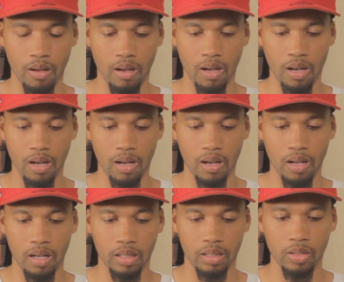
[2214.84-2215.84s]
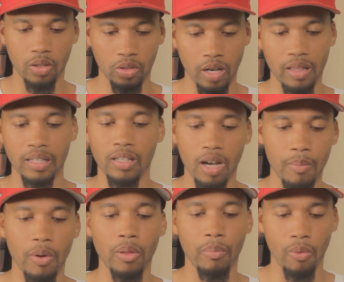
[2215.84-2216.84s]
Let's talk
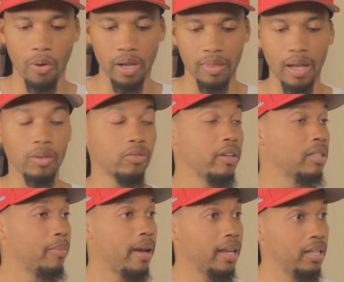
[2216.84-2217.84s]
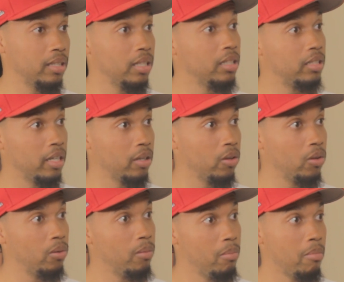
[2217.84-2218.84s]
about the boy that was raised by his
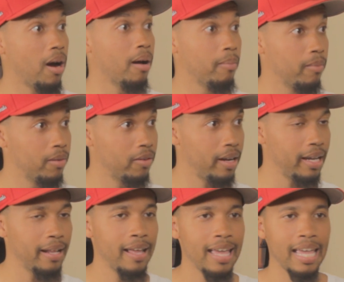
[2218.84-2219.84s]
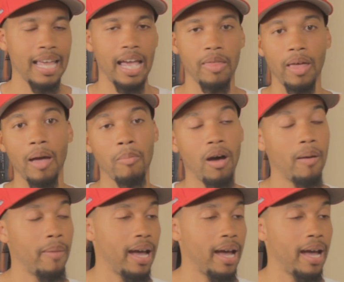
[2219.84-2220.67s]
single mom, right? And that mom